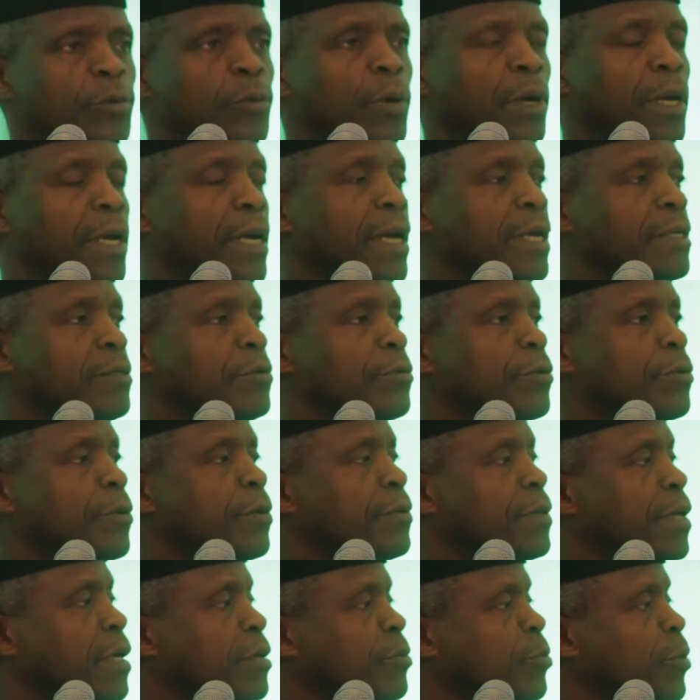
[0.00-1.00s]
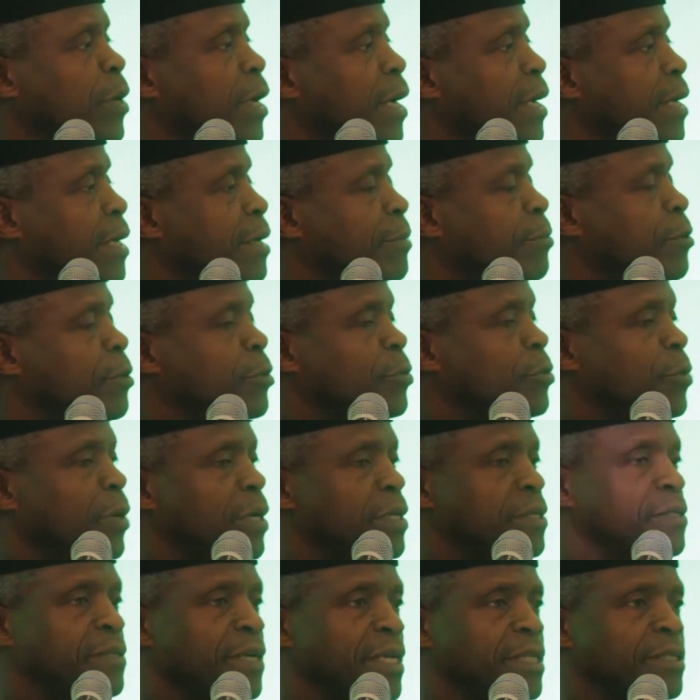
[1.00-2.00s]
to ensure that we are able to
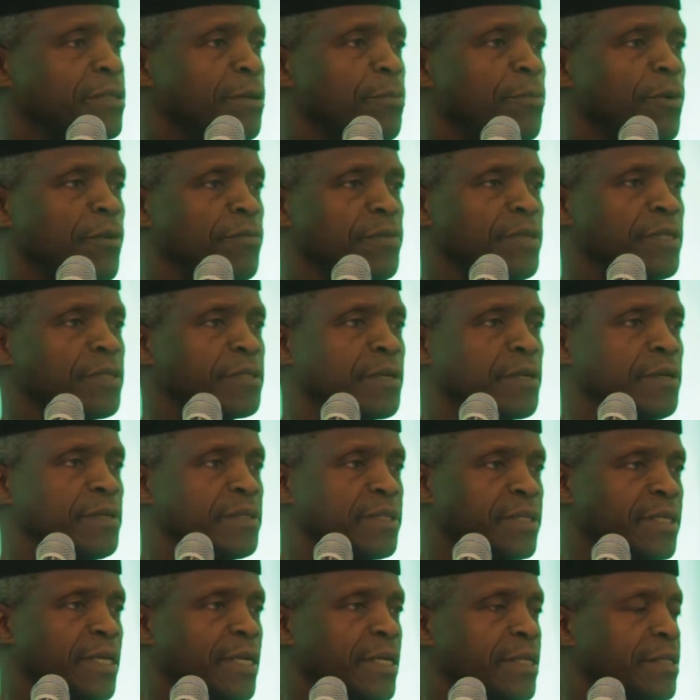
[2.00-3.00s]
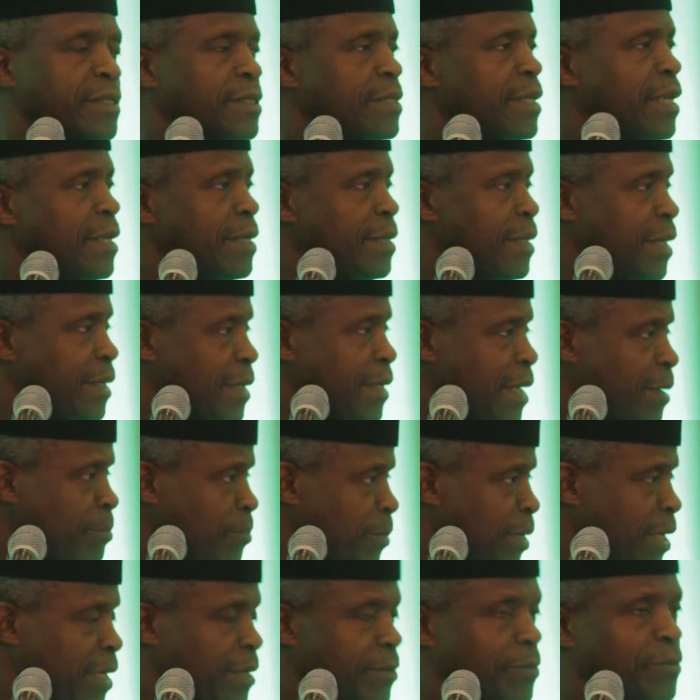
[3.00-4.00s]
address some of these concerns. Let
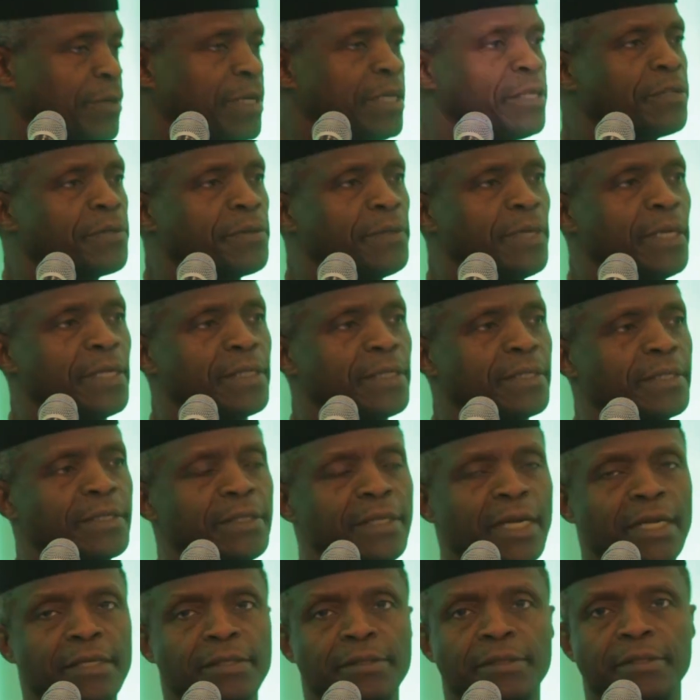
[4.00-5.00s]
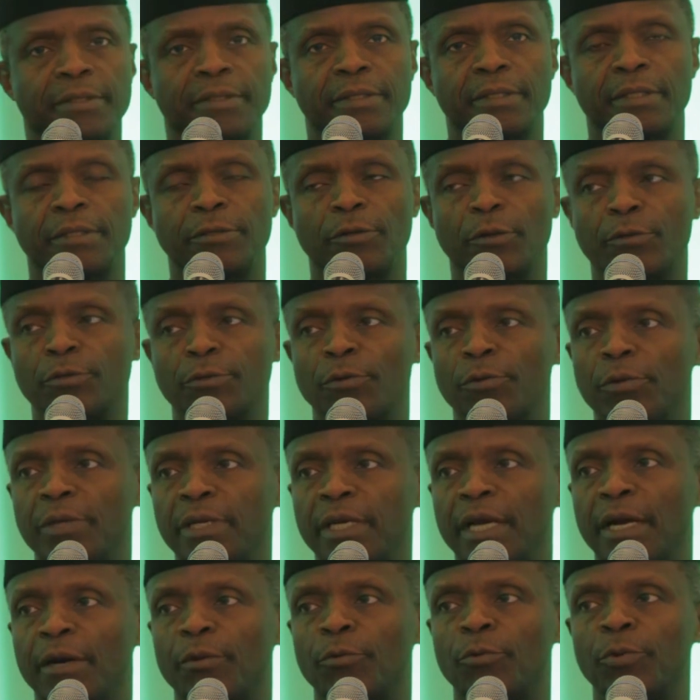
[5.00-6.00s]
me reiterate that not
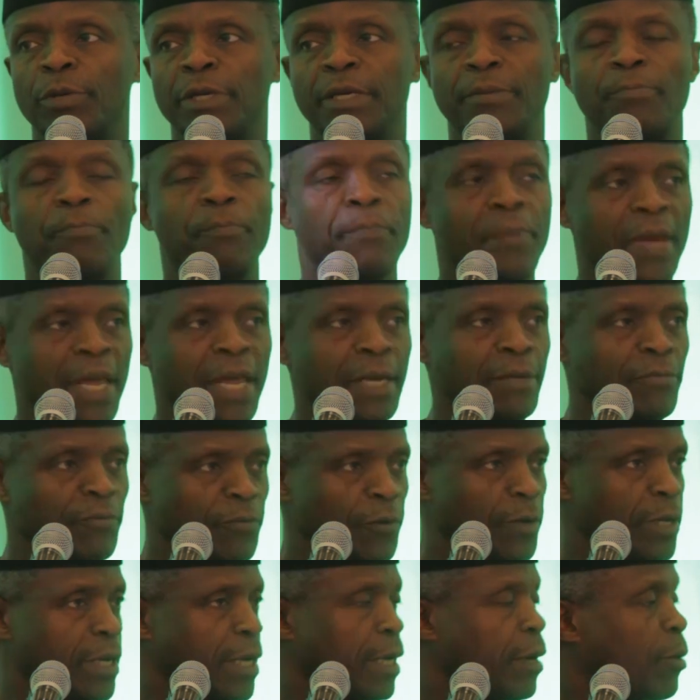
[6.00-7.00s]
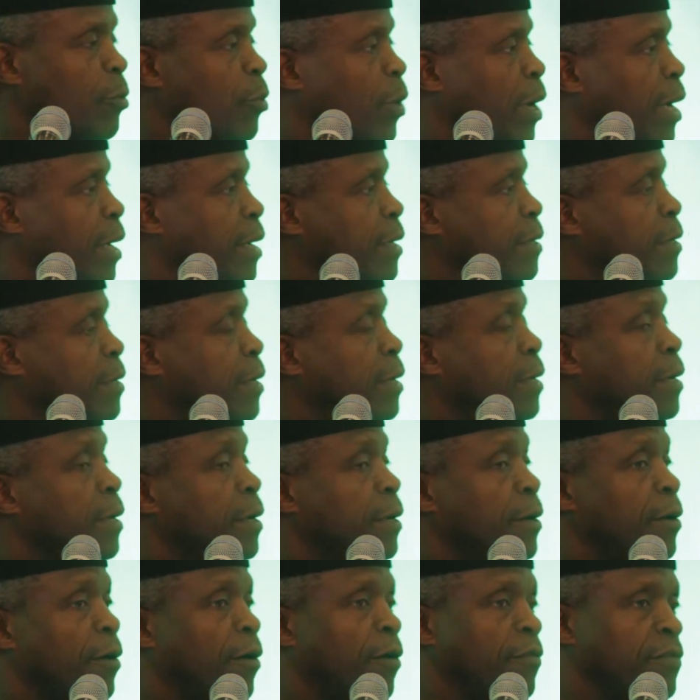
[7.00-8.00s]
only are we painfully aware
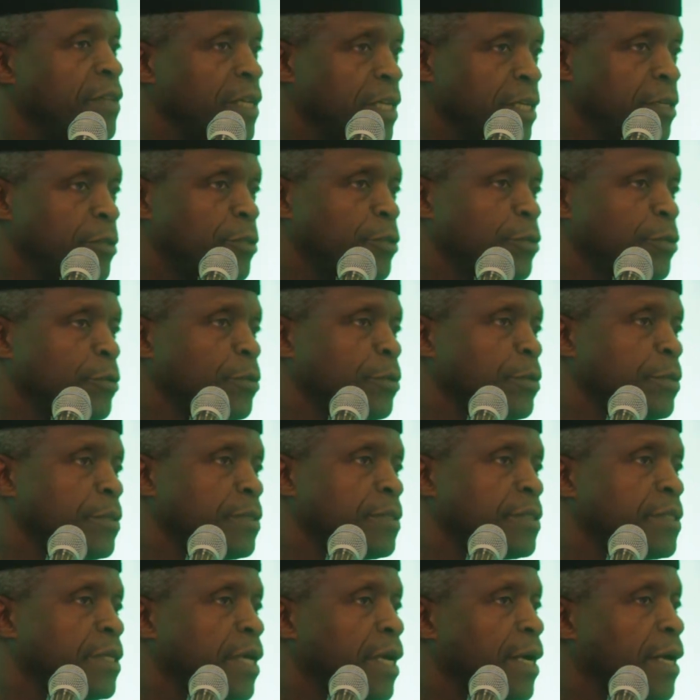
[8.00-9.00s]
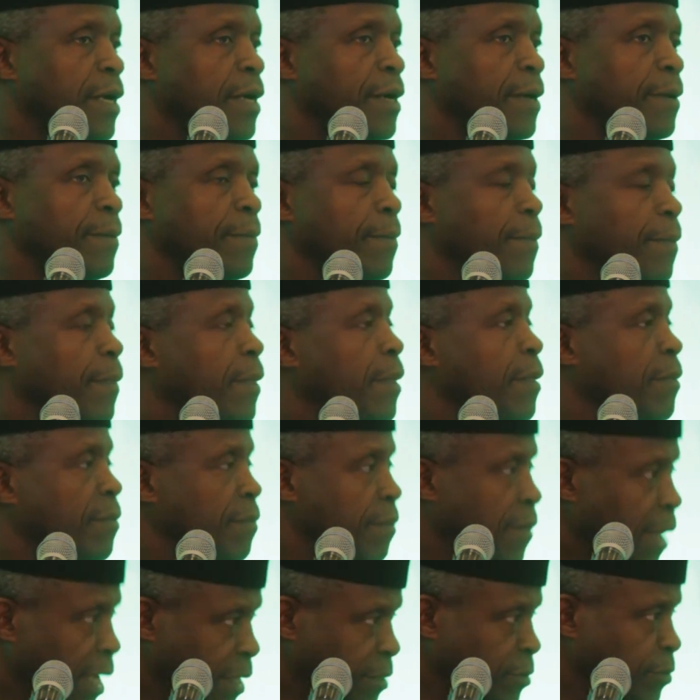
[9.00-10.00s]
of the issues
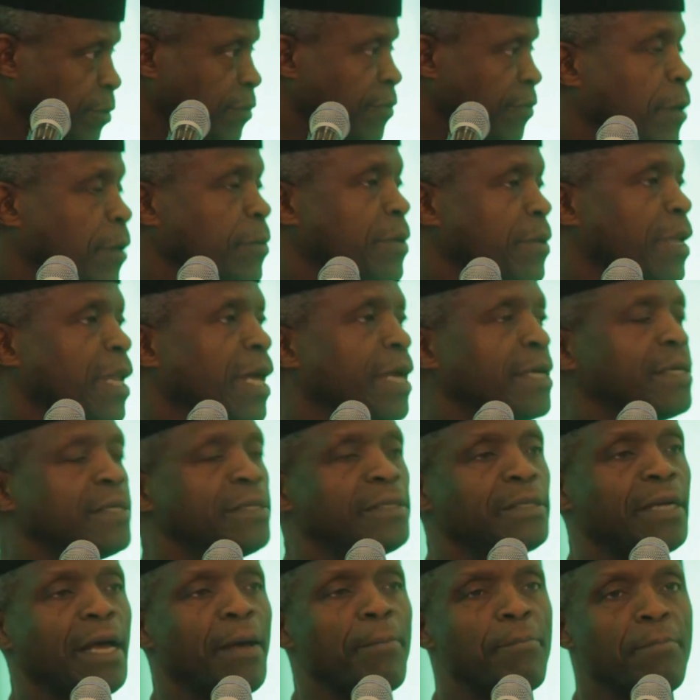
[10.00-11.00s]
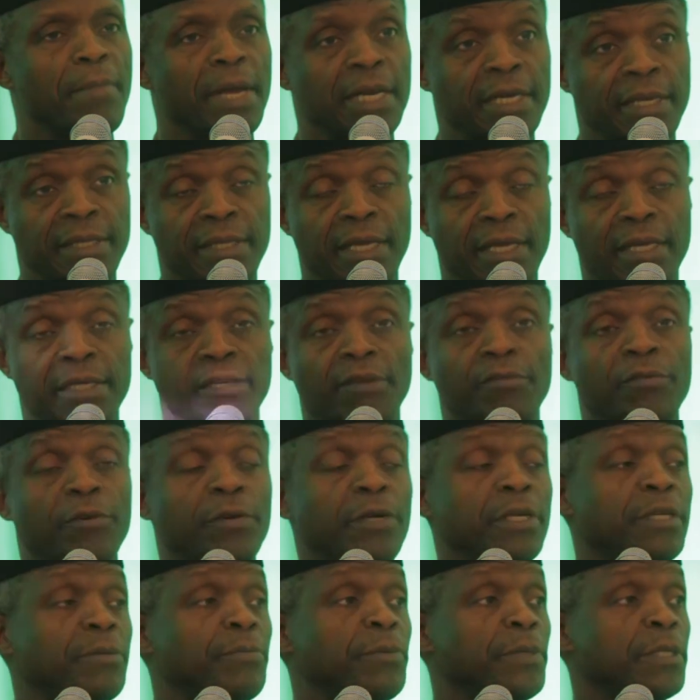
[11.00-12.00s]
that outlined, and many that have
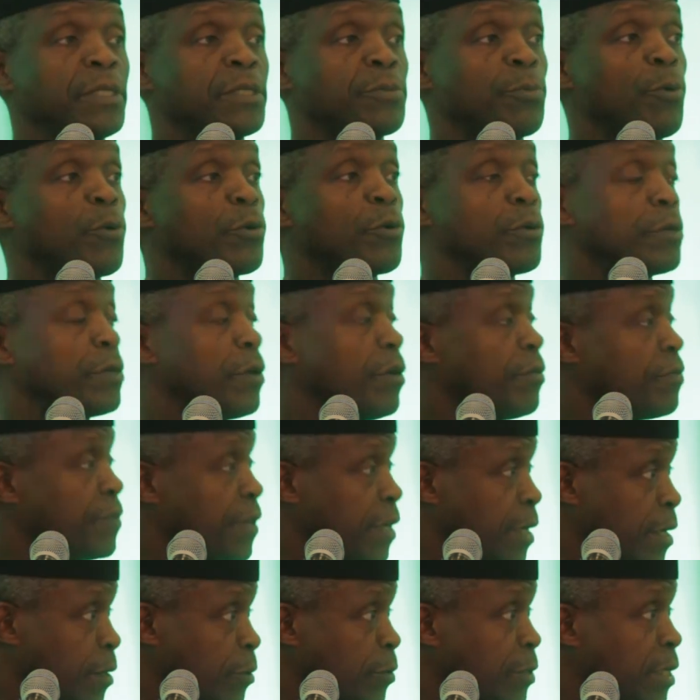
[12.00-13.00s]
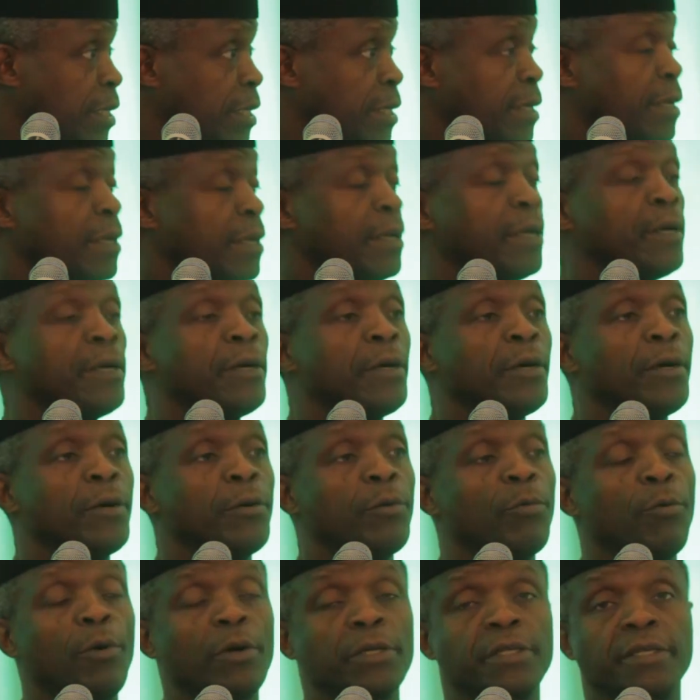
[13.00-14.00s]
already been spoken of, including
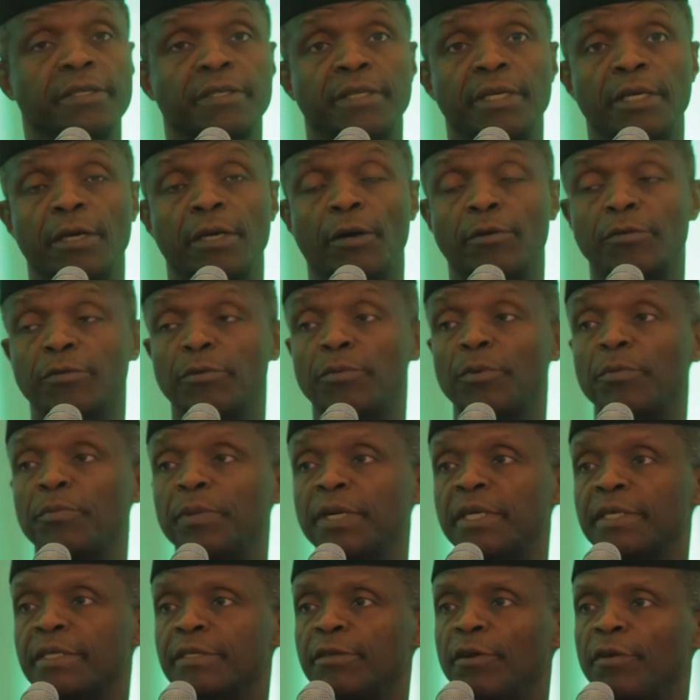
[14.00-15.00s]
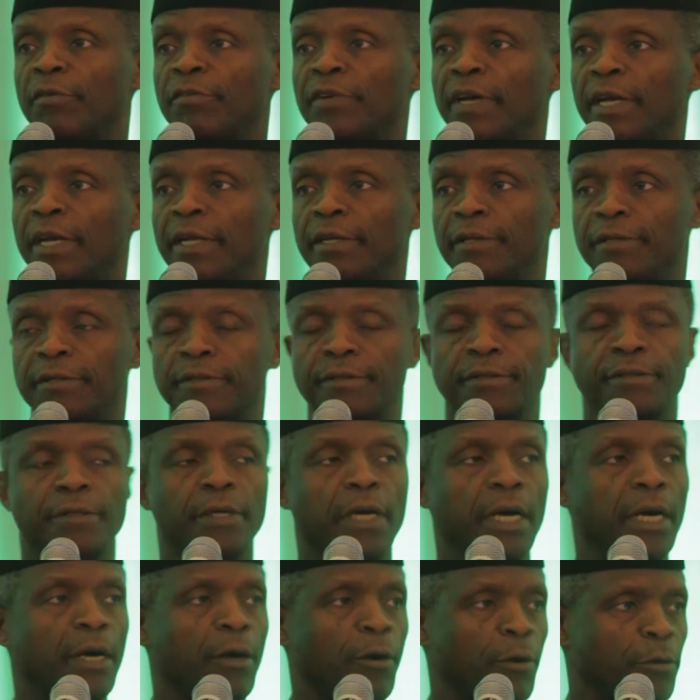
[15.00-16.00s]
what the Honorable Minister of Health
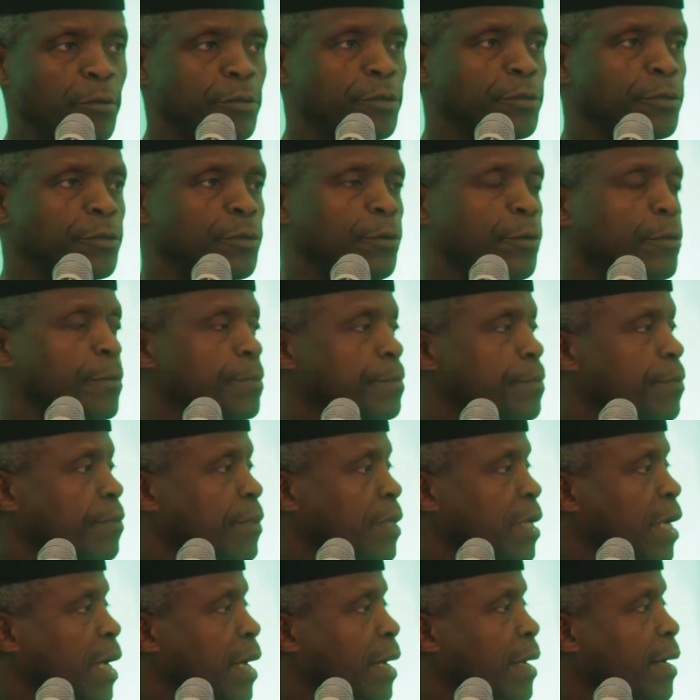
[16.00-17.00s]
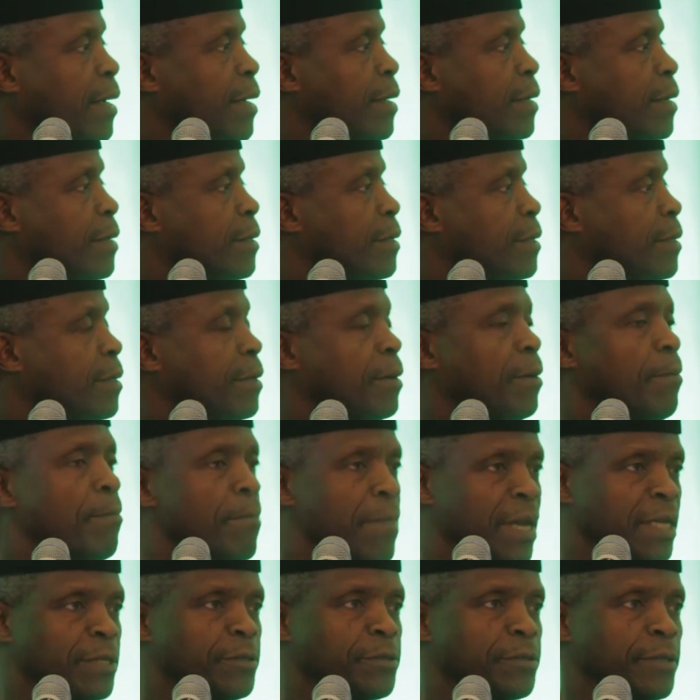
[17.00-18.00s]
also
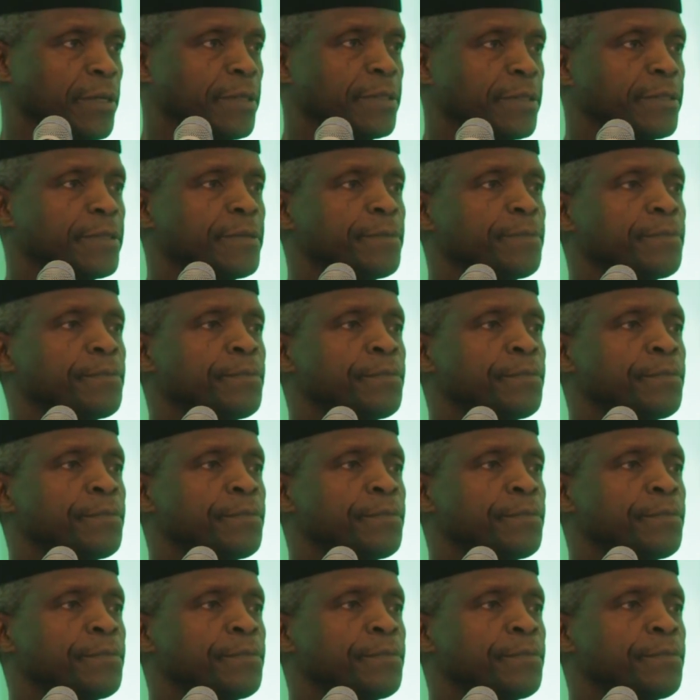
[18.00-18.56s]
mentioned,